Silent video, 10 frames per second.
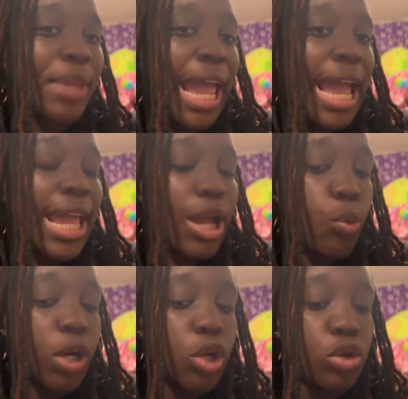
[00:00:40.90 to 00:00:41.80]

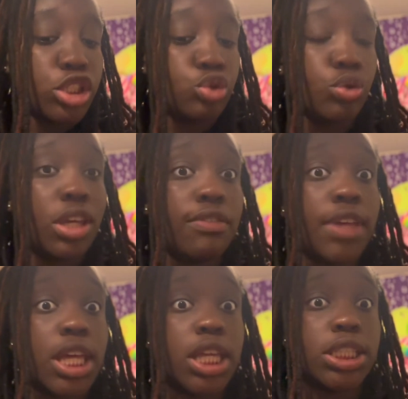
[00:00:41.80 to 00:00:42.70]
And we're going to give
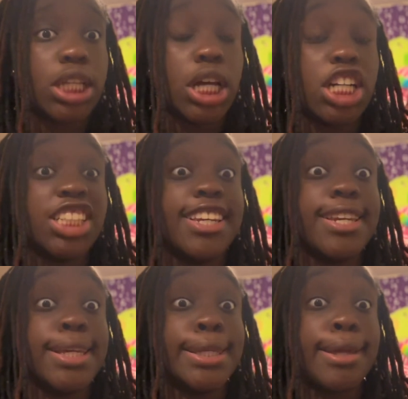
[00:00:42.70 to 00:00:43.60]
it a
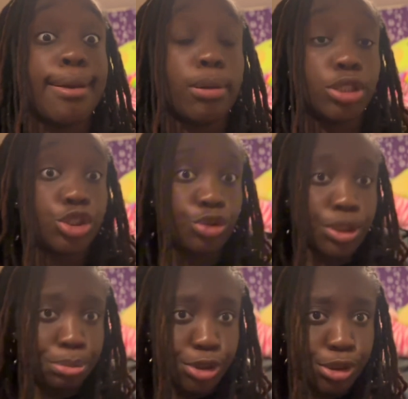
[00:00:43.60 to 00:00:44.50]
detailed
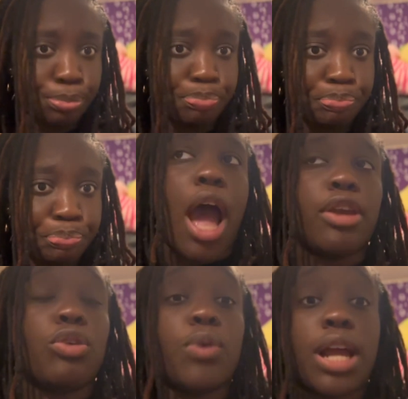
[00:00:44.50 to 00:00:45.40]
description. I
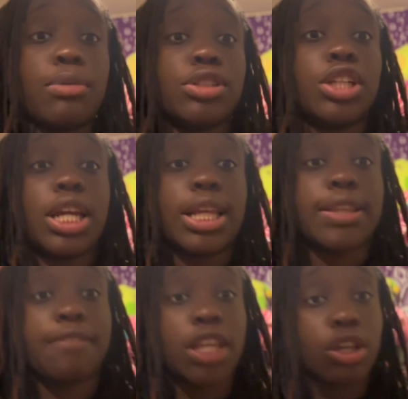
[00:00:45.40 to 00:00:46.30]
know when I was looking at
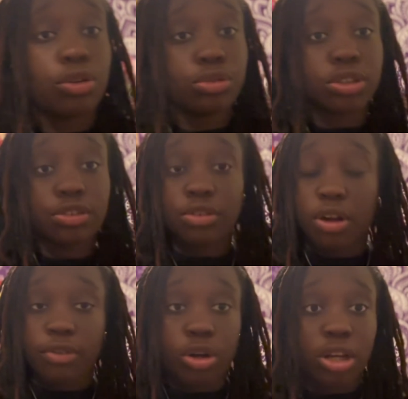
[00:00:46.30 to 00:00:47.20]
the videos
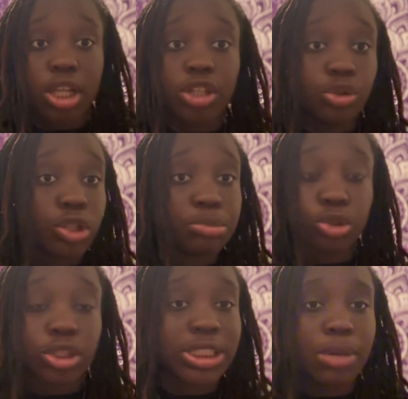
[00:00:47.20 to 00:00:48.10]
of all the other dorm
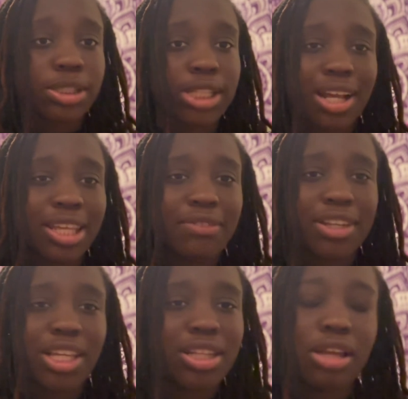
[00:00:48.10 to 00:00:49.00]
tours, they was not giving
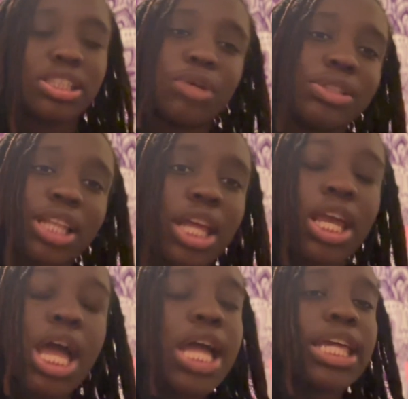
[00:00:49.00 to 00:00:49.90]
details. They was not
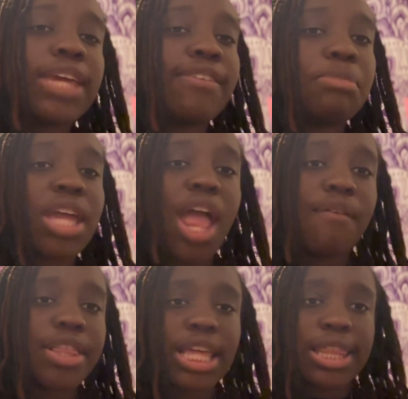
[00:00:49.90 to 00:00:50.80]
giving me
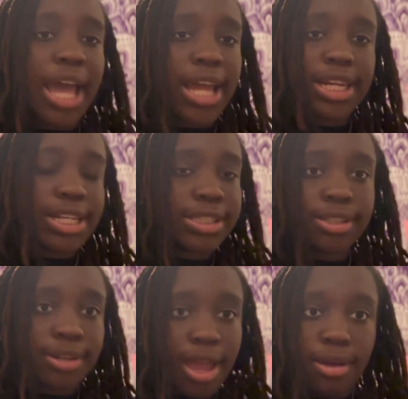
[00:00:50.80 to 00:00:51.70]
everything that I needed to know.